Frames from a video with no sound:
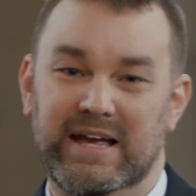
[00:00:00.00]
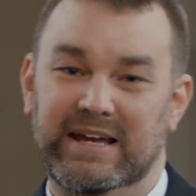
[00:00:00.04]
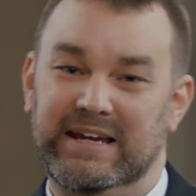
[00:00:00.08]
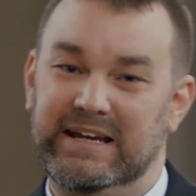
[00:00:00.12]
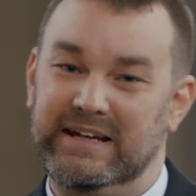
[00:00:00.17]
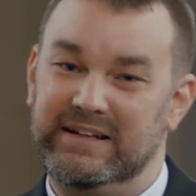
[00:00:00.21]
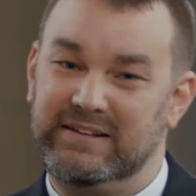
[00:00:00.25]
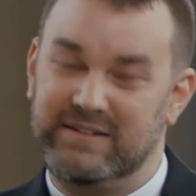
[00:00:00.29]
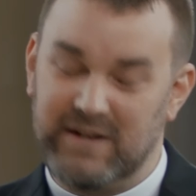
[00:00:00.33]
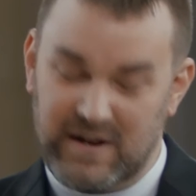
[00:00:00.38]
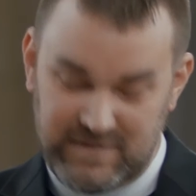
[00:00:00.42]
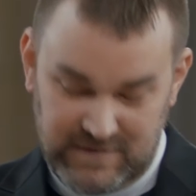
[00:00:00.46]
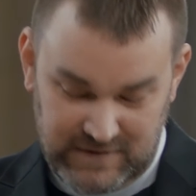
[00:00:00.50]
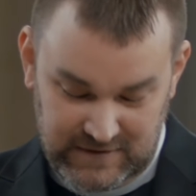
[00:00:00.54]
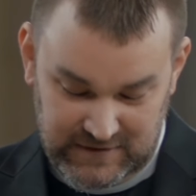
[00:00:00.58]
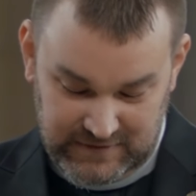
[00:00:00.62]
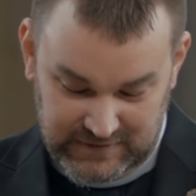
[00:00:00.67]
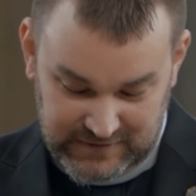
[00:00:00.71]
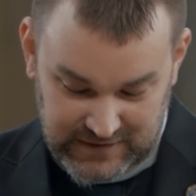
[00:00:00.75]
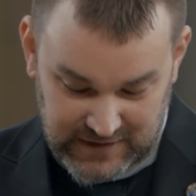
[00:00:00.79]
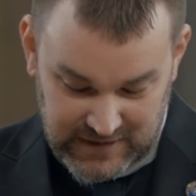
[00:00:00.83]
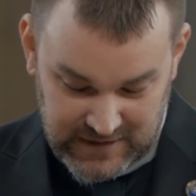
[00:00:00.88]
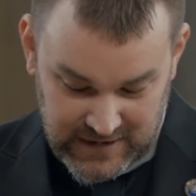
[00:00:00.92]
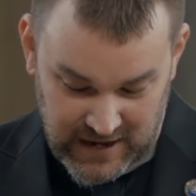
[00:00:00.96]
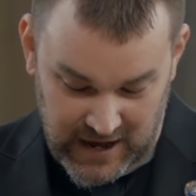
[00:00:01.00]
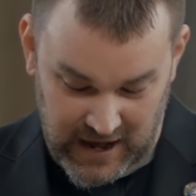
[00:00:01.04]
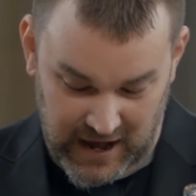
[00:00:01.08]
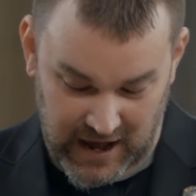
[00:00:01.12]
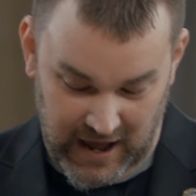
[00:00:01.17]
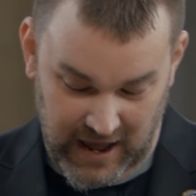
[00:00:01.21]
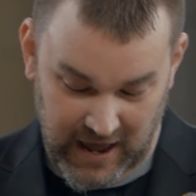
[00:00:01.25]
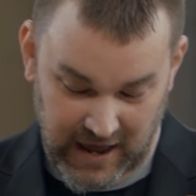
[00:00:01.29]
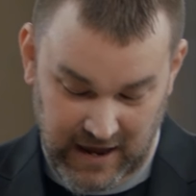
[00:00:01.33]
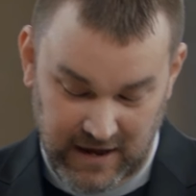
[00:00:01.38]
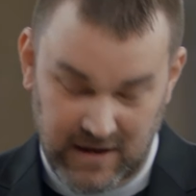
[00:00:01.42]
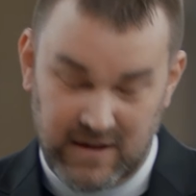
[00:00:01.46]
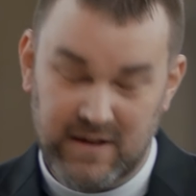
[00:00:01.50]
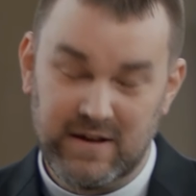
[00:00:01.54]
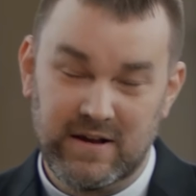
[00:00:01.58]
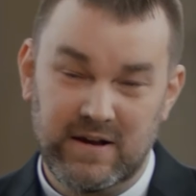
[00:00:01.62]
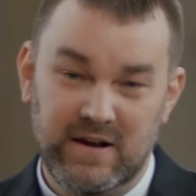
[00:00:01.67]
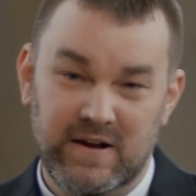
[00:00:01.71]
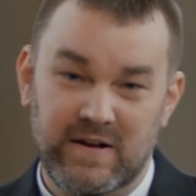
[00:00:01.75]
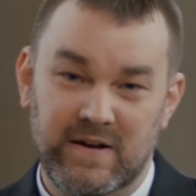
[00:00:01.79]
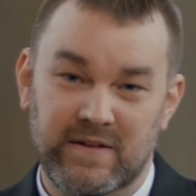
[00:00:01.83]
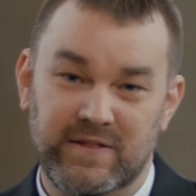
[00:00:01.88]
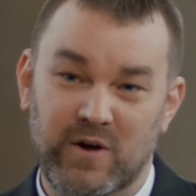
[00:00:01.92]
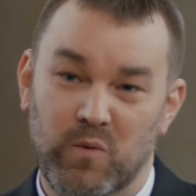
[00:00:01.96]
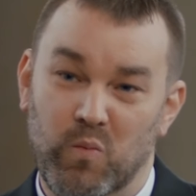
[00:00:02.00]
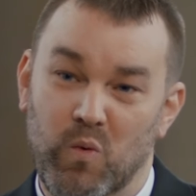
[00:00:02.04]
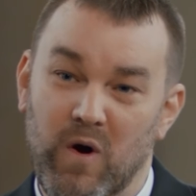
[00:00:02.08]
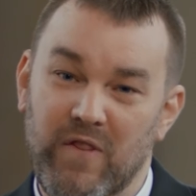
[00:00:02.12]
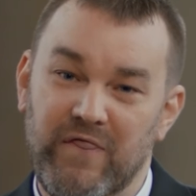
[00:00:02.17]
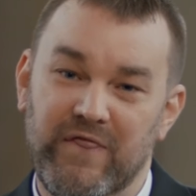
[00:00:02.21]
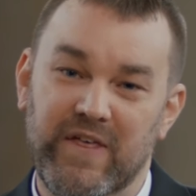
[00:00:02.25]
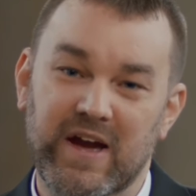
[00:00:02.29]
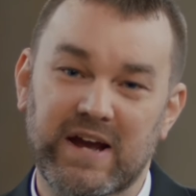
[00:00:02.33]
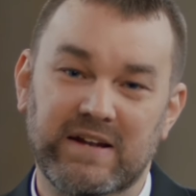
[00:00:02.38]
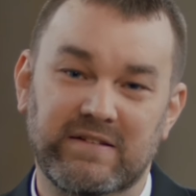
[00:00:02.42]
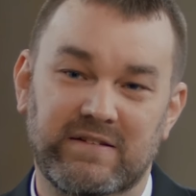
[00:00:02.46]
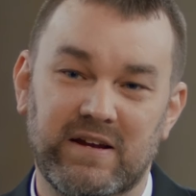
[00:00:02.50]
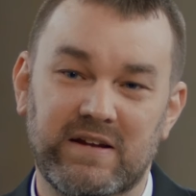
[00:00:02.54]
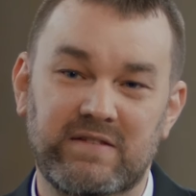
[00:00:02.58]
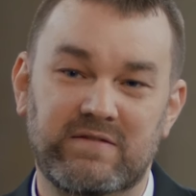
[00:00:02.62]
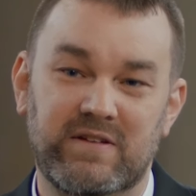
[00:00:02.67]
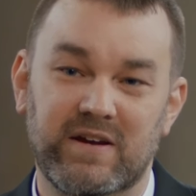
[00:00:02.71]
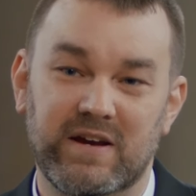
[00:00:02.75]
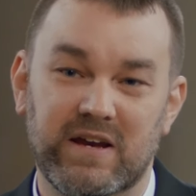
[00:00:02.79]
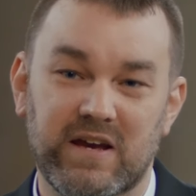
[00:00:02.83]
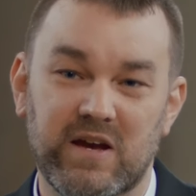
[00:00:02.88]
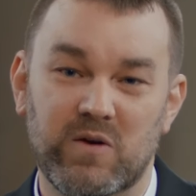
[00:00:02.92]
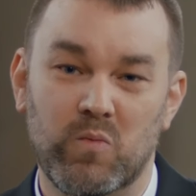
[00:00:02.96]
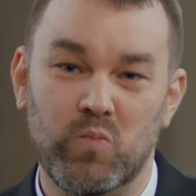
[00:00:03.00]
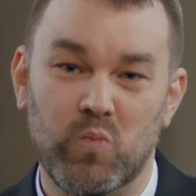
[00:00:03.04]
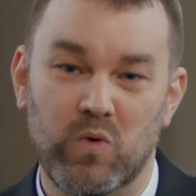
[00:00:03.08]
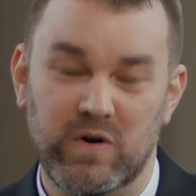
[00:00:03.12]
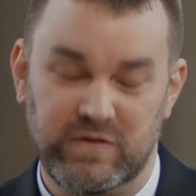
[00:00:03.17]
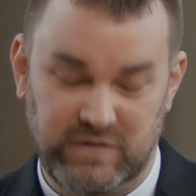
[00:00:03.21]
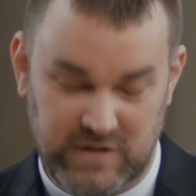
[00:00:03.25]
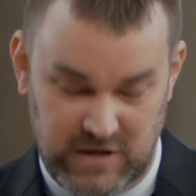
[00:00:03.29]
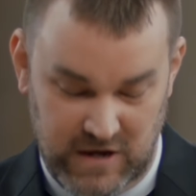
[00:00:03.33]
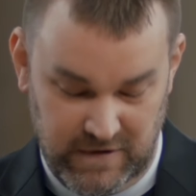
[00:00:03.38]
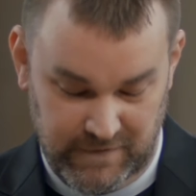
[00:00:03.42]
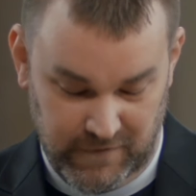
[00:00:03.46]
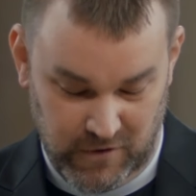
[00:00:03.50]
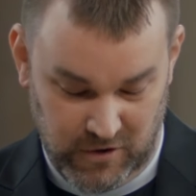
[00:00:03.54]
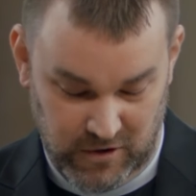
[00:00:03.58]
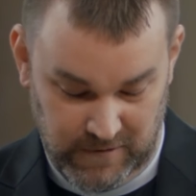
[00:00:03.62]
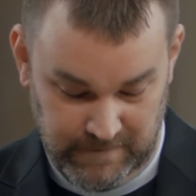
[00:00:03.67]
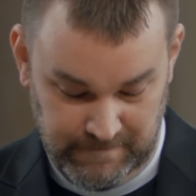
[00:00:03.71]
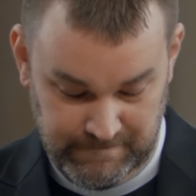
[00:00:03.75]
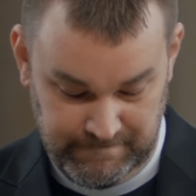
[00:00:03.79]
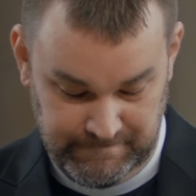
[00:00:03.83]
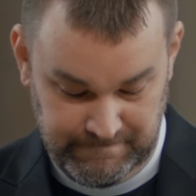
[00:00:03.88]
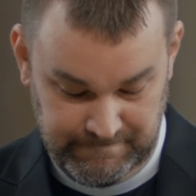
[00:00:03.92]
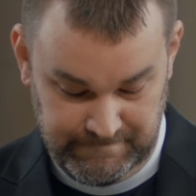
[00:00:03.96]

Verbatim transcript: he doesn't deny that what they did to him was evil.